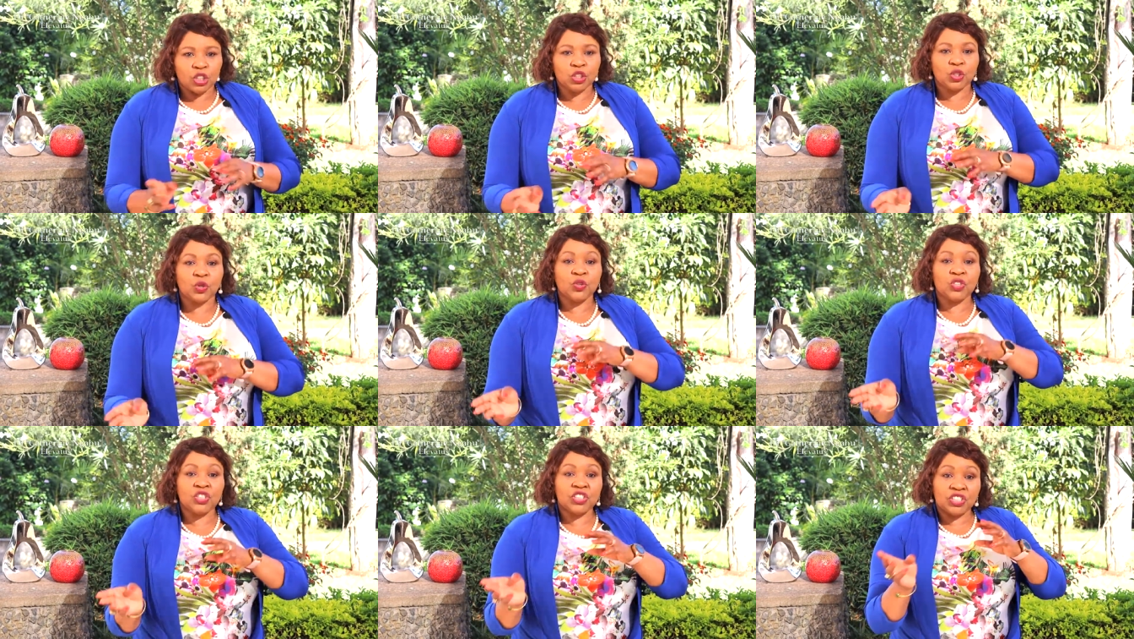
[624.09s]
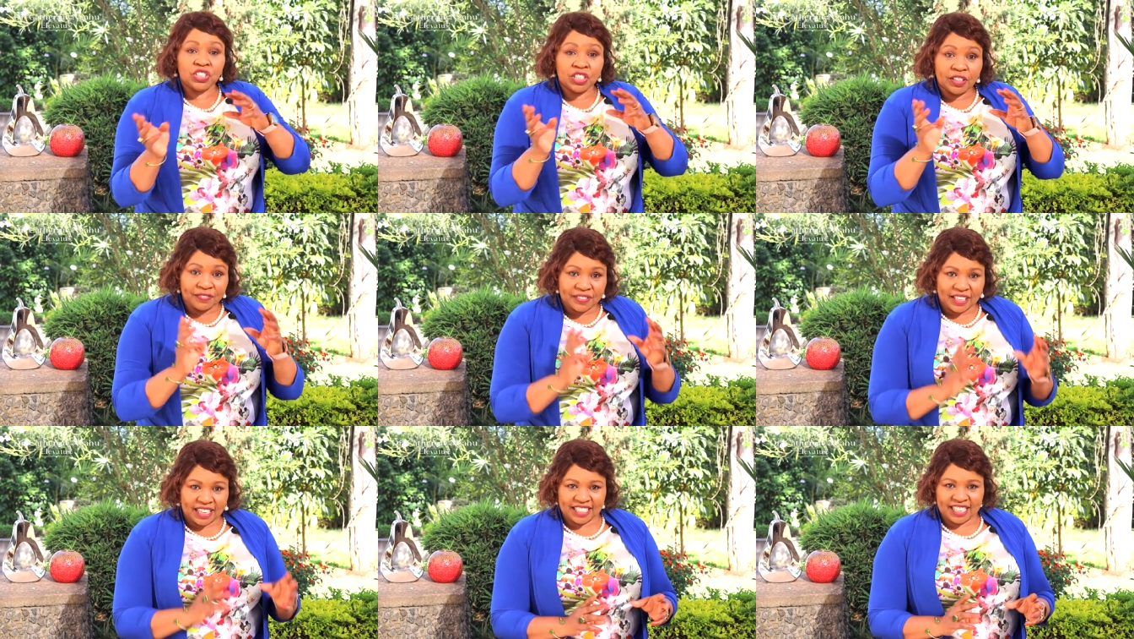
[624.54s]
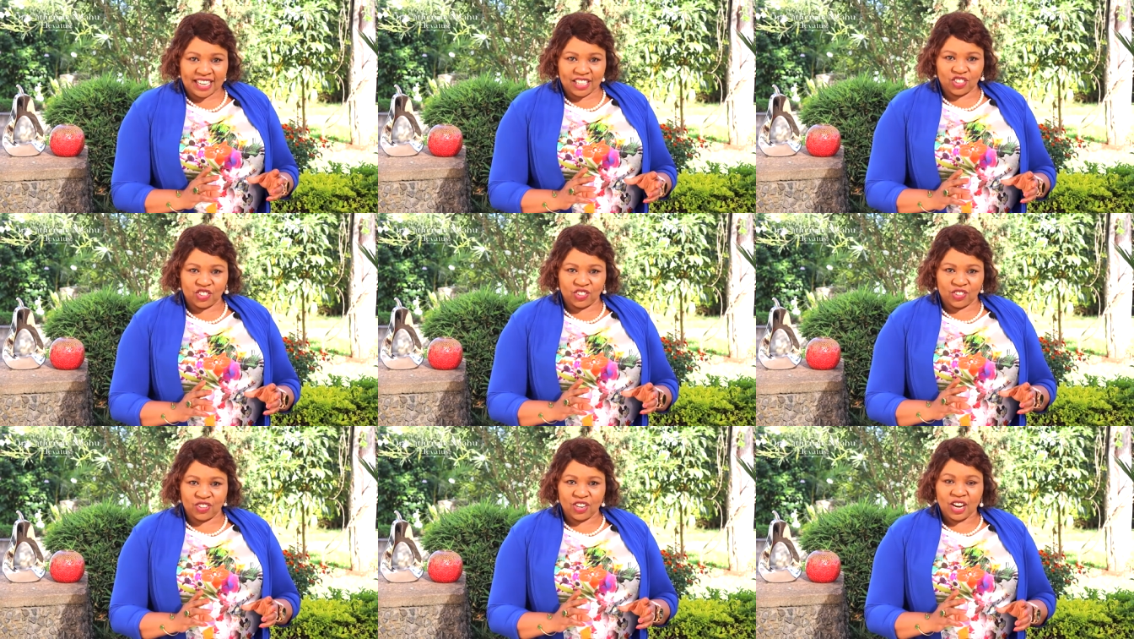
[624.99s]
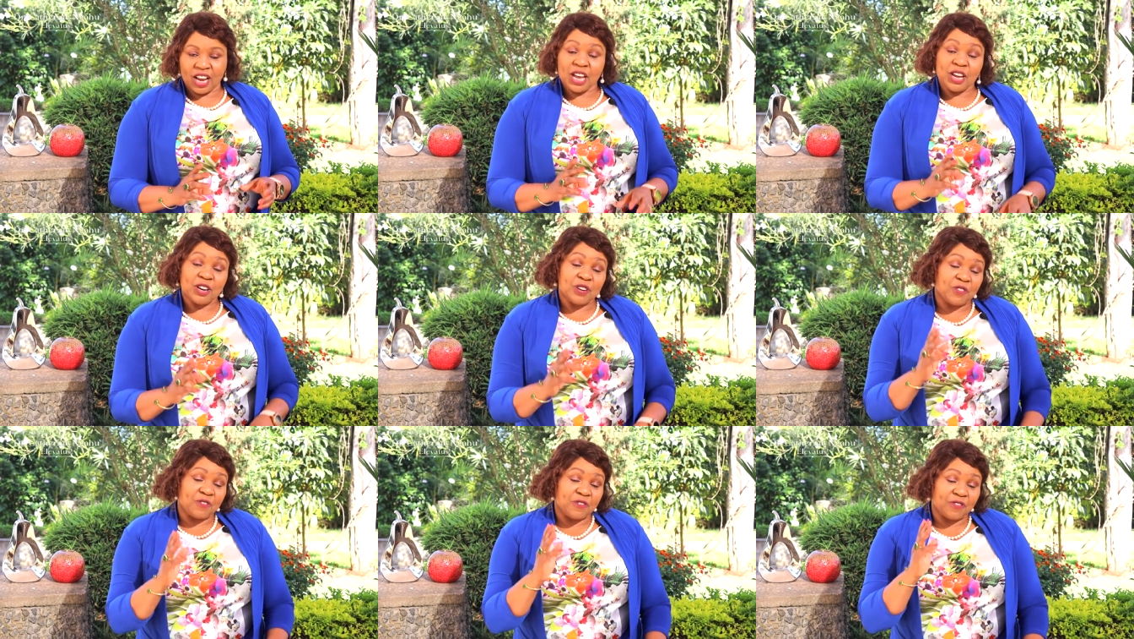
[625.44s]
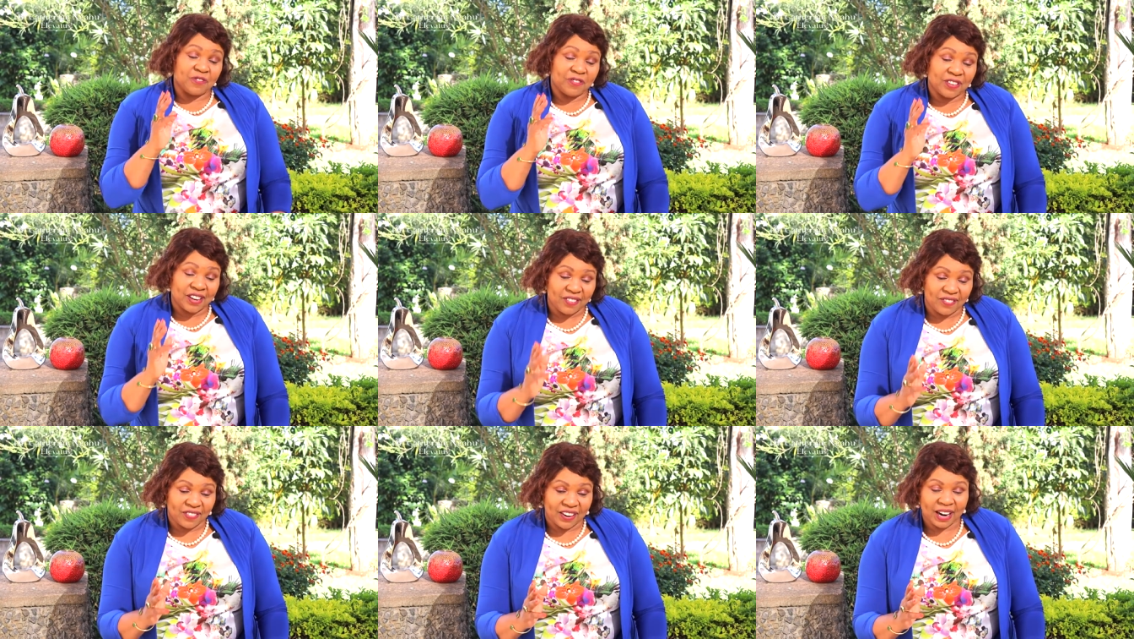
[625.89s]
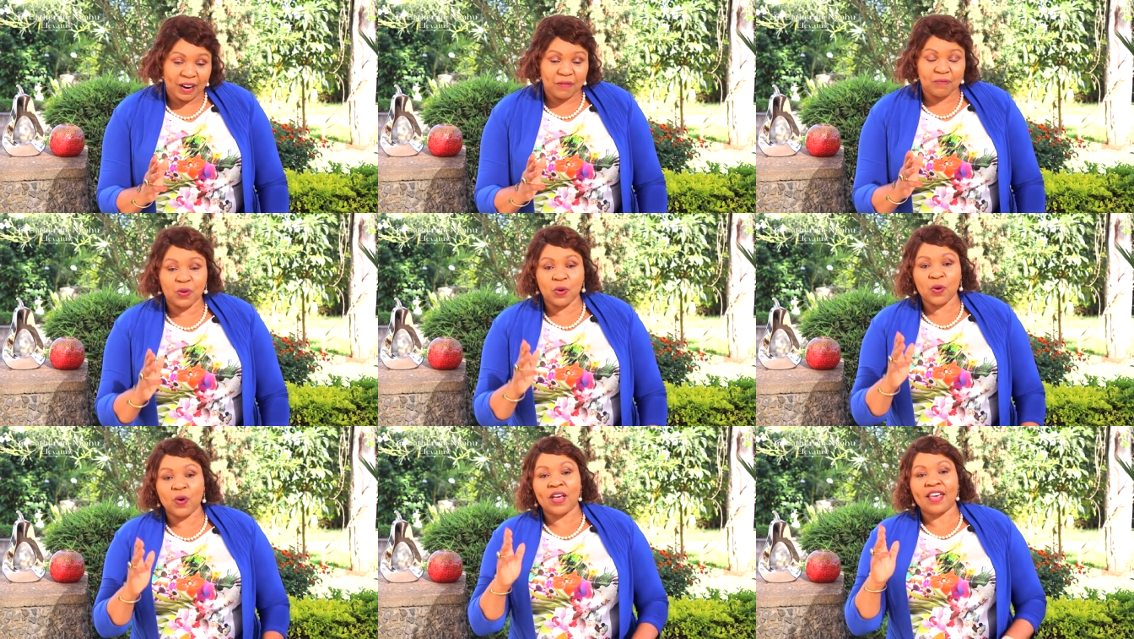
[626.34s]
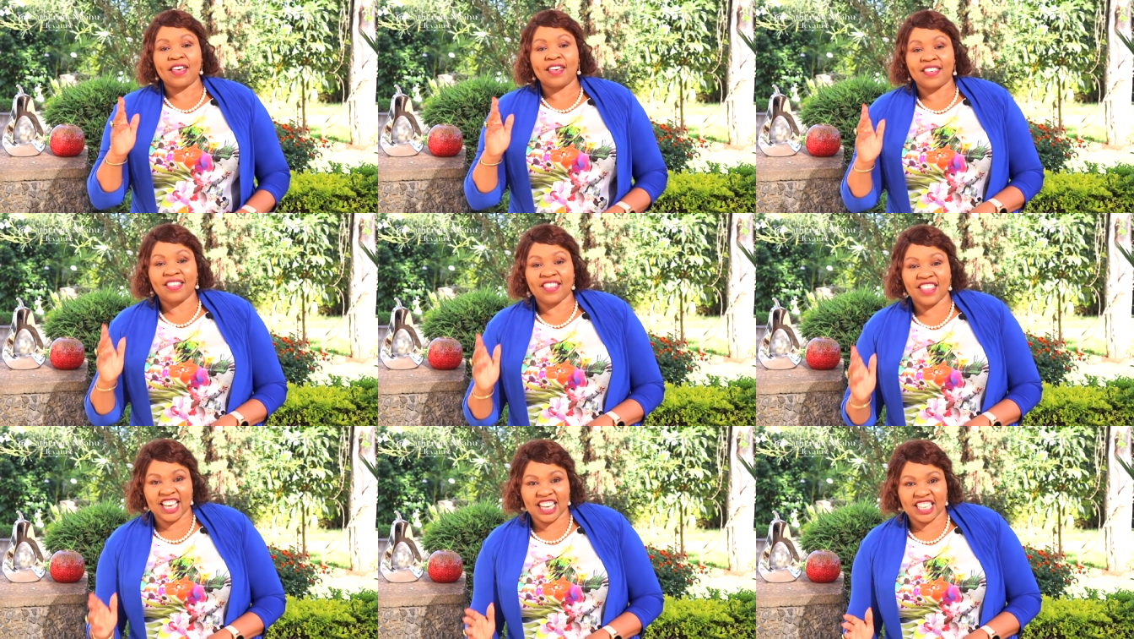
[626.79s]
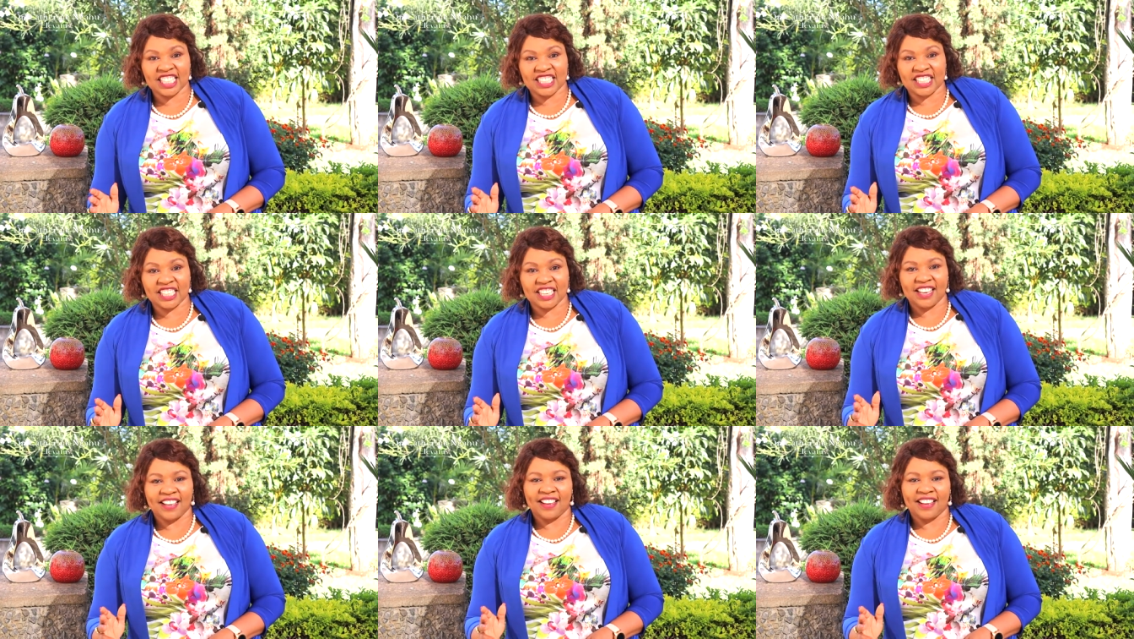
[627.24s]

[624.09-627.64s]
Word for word: to shift attention to favorable things